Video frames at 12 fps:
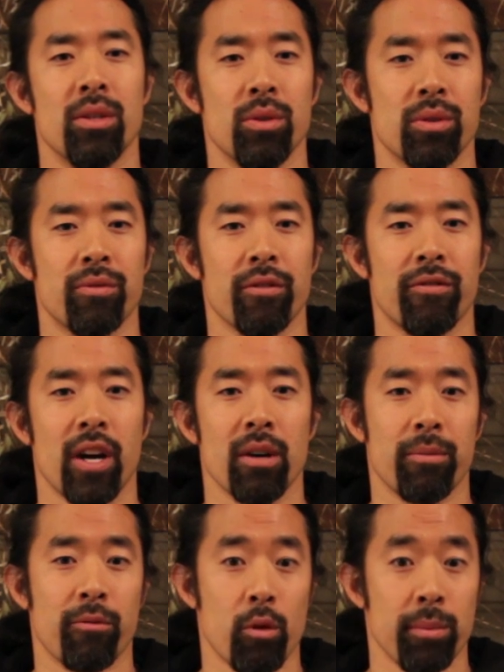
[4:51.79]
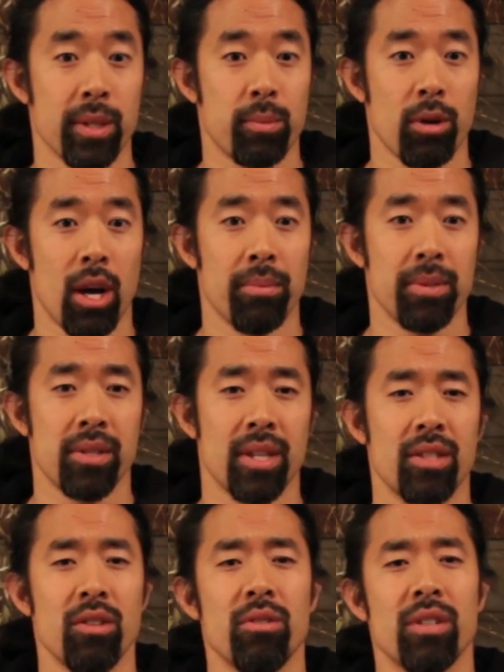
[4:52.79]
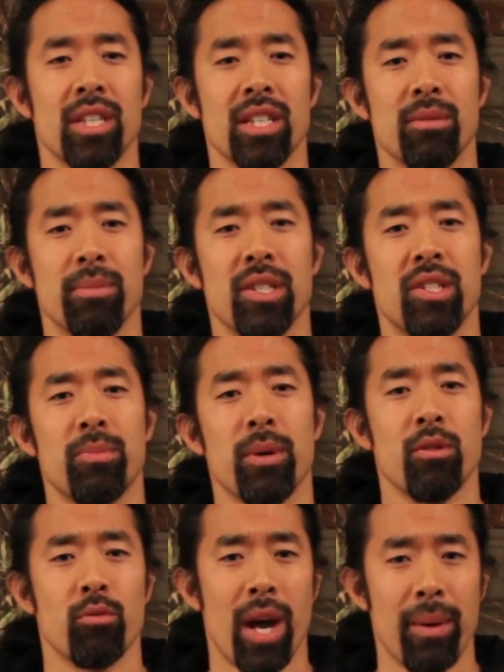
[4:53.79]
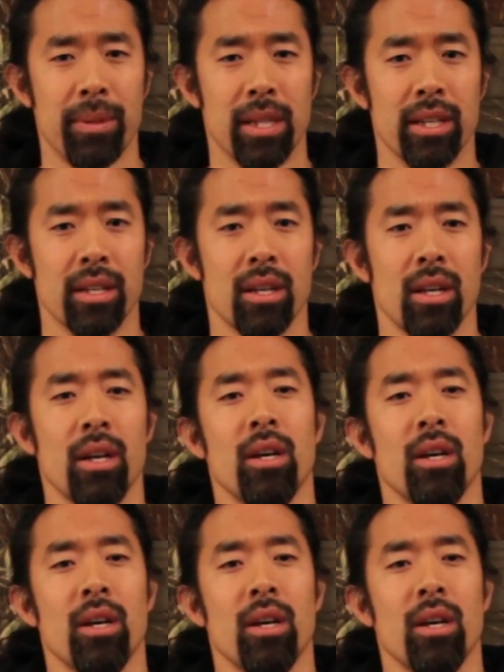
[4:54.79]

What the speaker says: used for fire performance props that don't need to be spun rapidly